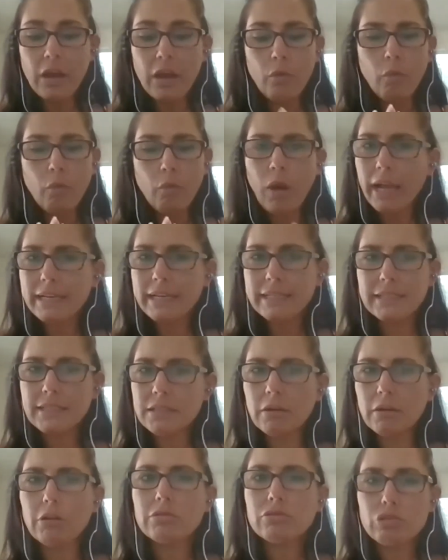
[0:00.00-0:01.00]
why did
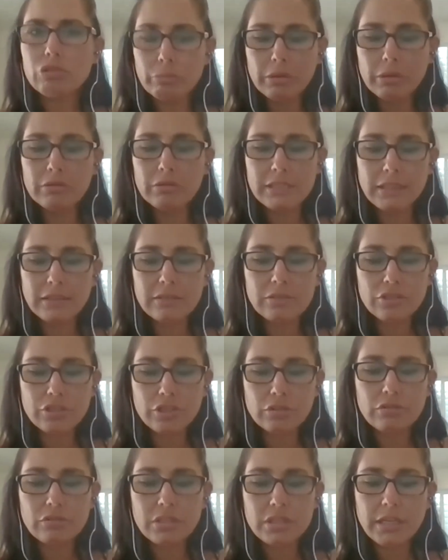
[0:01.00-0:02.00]
Ulster BOCES
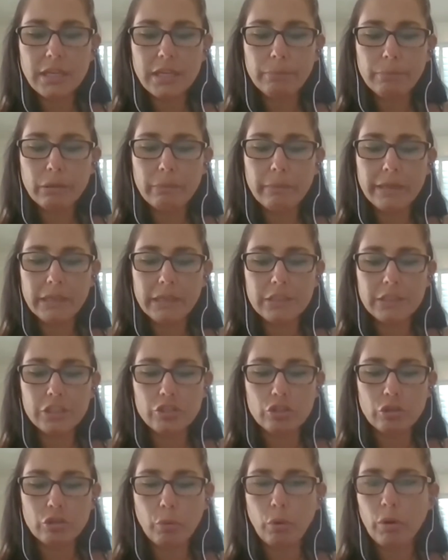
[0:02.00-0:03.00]
choose to implement a
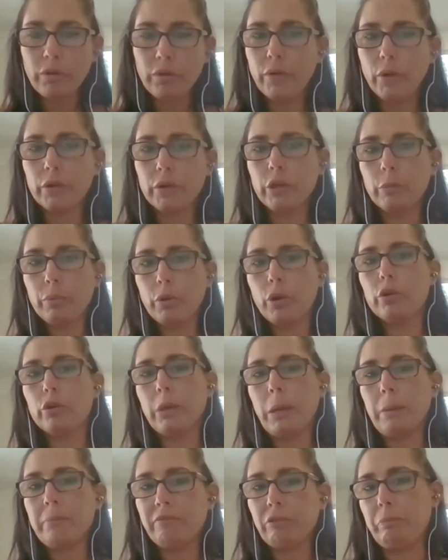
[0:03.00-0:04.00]
digital portfolio
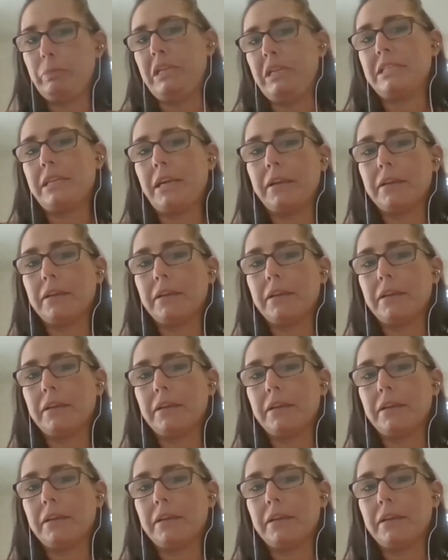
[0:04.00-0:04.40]
program for PTECH?